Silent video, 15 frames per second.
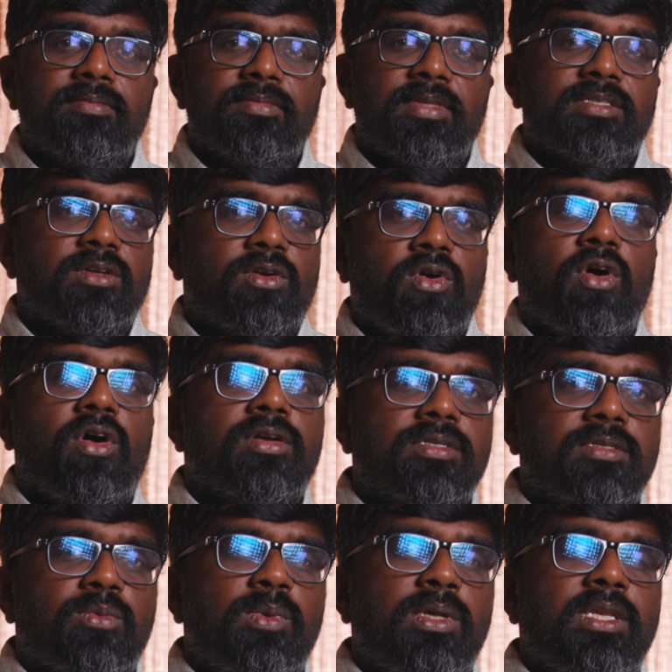There's a
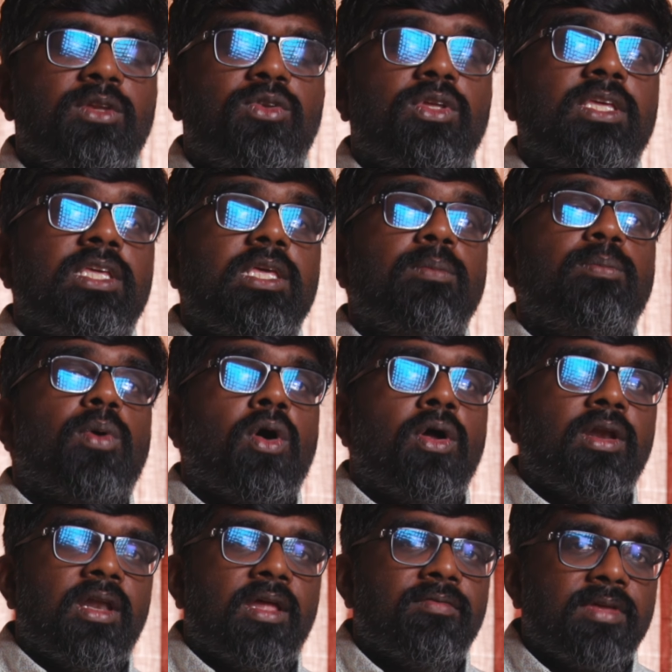cost. We need to keep
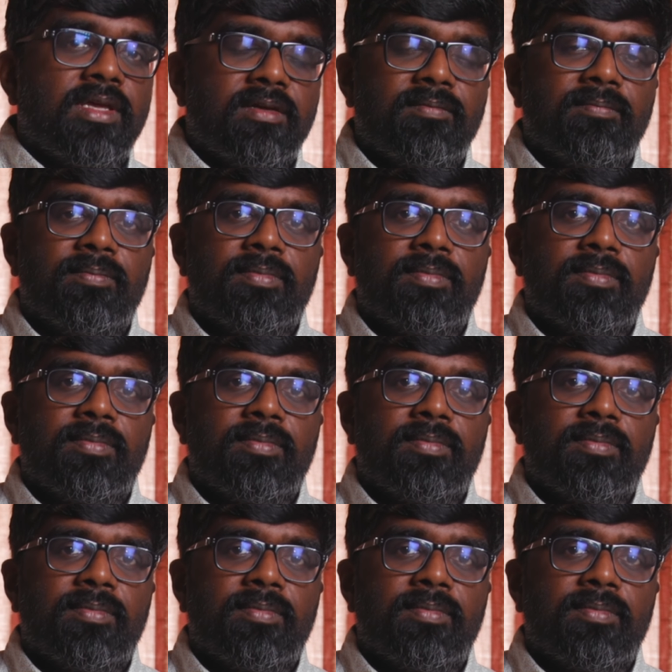on loving.